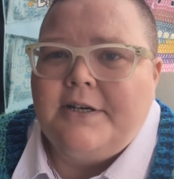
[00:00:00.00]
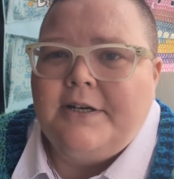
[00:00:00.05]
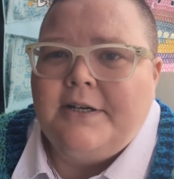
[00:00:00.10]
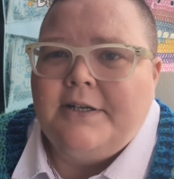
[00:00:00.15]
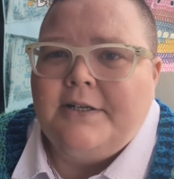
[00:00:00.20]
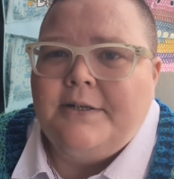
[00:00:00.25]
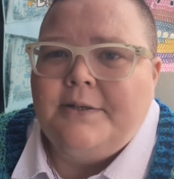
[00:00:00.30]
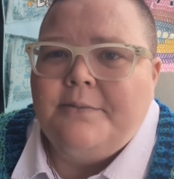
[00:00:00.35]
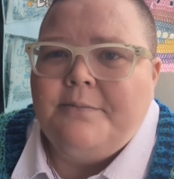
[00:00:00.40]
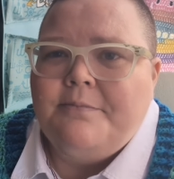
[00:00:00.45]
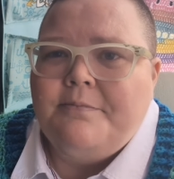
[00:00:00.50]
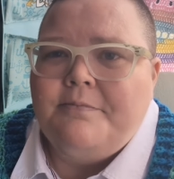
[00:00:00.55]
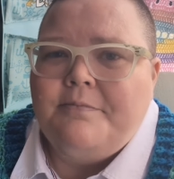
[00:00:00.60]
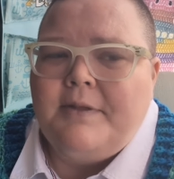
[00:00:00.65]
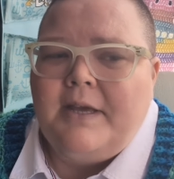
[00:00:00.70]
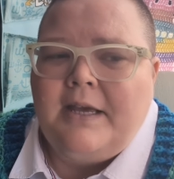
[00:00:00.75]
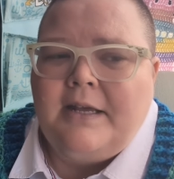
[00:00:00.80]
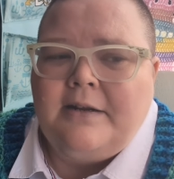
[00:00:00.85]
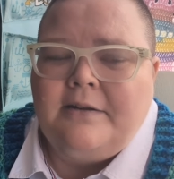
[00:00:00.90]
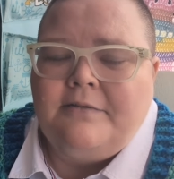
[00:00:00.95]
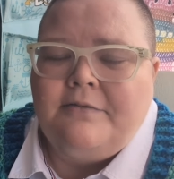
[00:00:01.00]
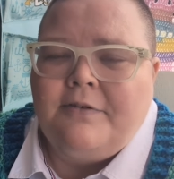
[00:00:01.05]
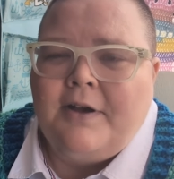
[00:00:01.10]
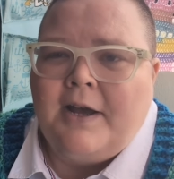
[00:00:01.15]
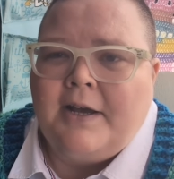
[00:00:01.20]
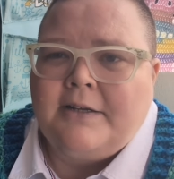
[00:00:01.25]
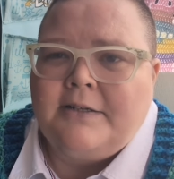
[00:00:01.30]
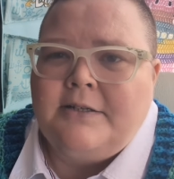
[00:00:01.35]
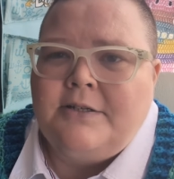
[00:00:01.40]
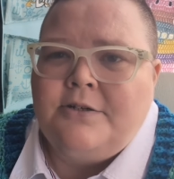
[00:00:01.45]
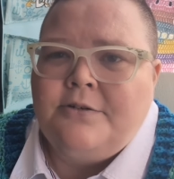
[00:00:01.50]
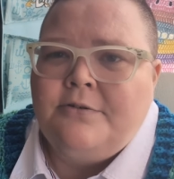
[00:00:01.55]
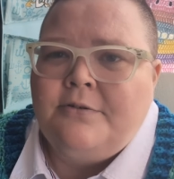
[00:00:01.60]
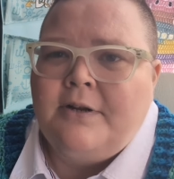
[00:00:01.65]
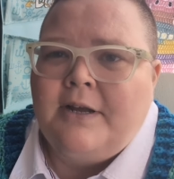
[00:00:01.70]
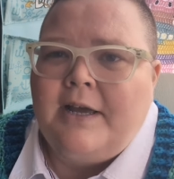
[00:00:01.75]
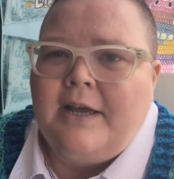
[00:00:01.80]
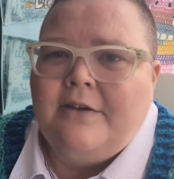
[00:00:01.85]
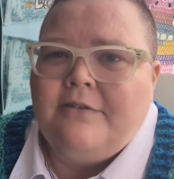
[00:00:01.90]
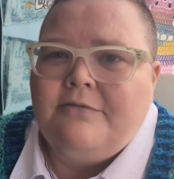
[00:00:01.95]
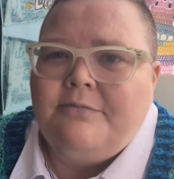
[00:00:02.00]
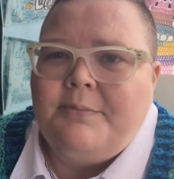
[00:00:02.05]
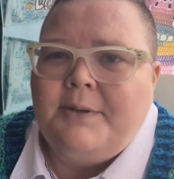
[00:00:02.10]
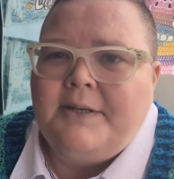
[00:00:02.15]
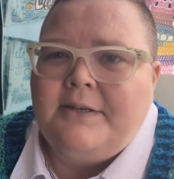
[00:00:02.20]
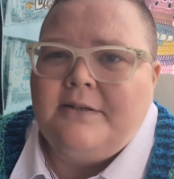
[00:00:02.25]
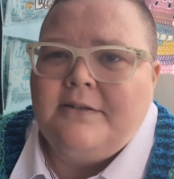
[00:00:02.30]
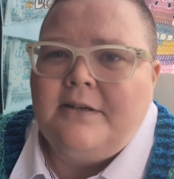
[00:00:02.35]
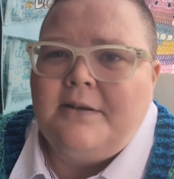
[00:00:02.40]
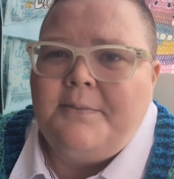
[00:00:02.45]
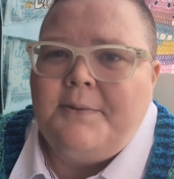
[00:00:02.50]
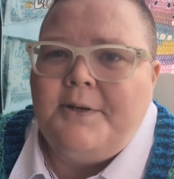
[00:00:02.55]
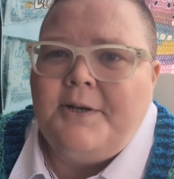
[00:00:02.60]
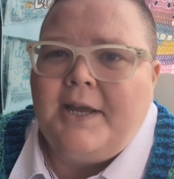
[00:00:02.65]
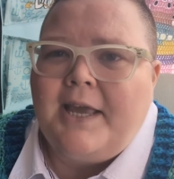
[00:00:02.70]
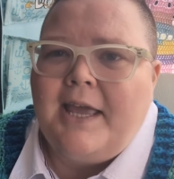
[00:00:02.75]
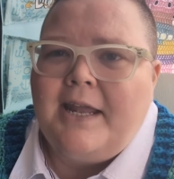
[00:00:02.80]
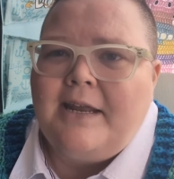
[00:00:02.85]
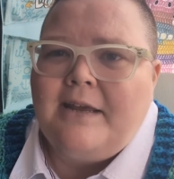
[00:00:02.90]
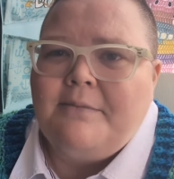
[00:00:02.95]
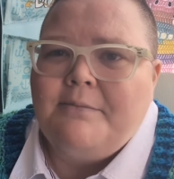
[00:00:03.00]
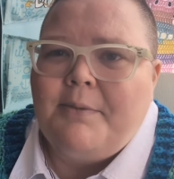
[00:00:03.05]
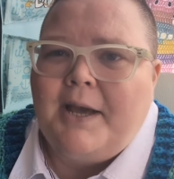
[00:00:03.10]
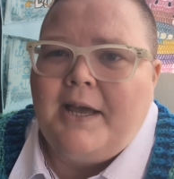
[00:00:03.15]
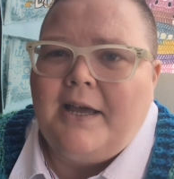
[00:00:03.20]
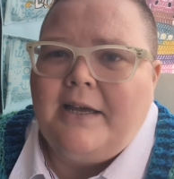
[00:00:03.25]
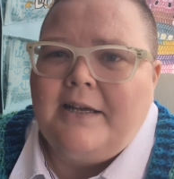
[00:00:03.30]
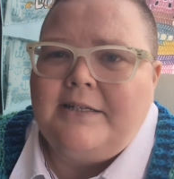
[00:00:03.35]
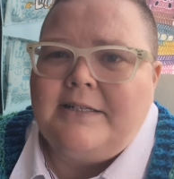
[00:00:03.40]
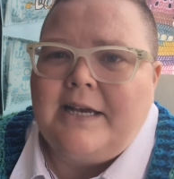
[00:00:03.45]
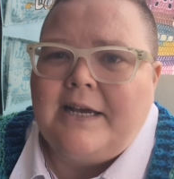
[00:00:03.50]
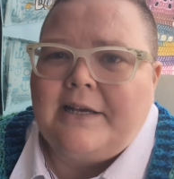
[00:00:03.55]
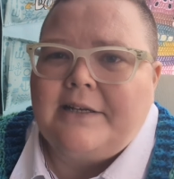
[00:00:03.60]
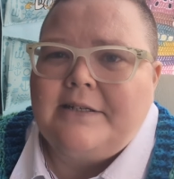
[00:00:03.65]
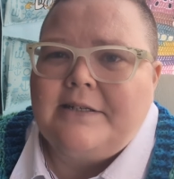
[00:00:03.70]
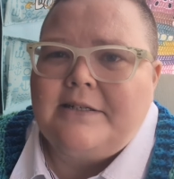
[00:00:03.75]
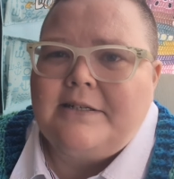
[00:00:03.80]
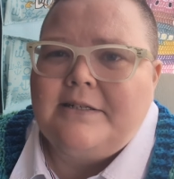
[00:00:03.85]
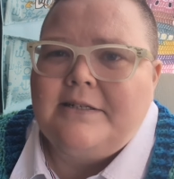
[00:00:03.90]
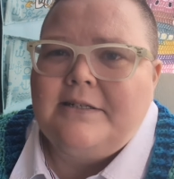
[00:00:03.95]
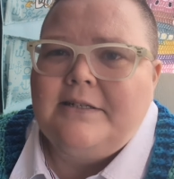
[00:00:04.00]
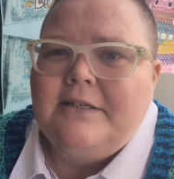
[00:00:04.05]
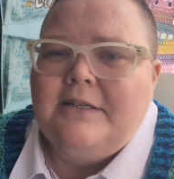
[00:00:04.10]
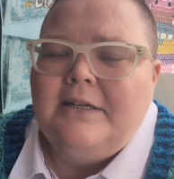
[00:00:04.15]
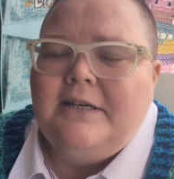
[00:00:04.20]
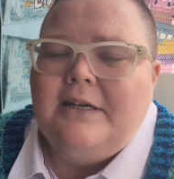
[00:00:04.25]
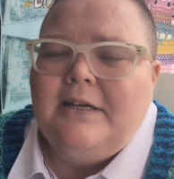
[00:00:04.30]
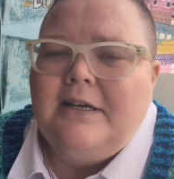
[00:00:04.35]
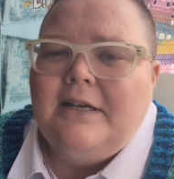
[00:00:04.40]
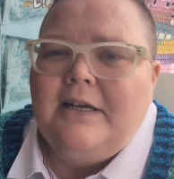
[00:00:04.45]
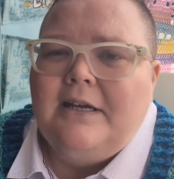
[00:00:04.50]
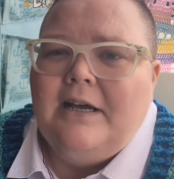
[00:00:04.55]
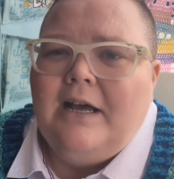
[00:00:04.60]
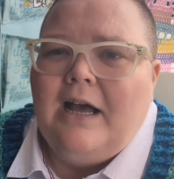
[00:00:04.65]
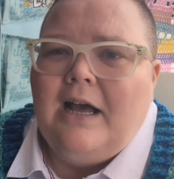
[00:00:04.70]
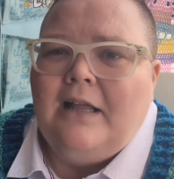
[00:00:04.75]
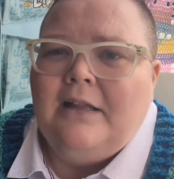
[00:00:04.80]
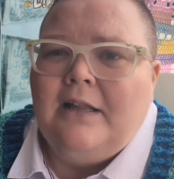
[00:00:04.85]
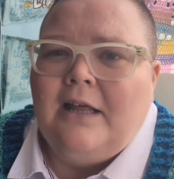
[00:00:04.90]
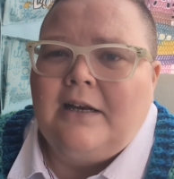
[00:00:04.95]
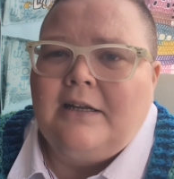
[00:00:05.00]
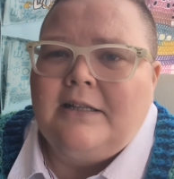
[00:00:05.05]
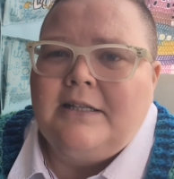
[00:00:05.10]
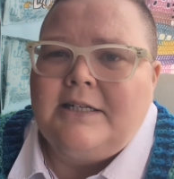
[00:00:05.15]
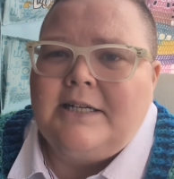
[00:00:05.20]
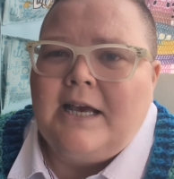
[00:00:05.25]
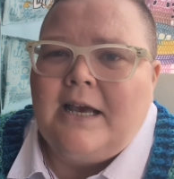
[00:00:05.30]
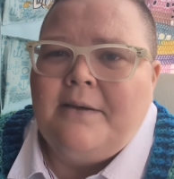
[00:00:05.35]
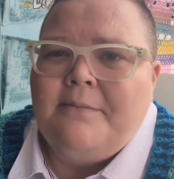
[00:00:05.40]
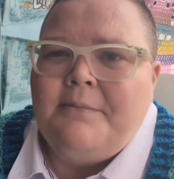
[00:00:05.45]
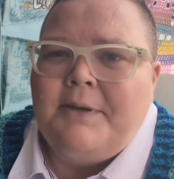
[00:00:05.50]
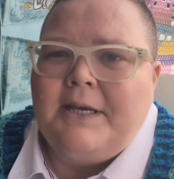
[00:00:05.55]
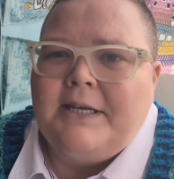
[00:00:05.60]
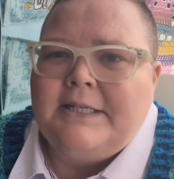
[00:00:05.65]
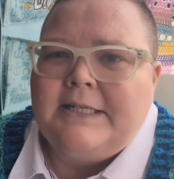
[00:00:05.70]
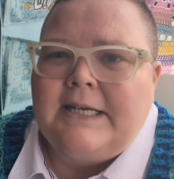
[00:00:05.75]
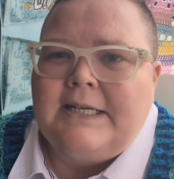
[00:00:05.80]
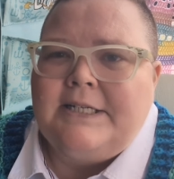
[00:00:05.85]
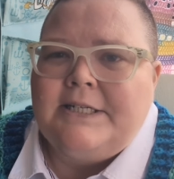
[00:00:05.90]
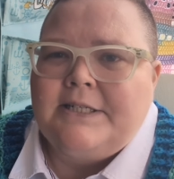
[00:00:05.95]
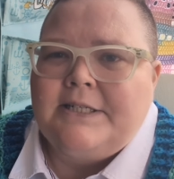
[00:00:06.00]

And in fact, Toot and I have been communicating by text a lot of the time because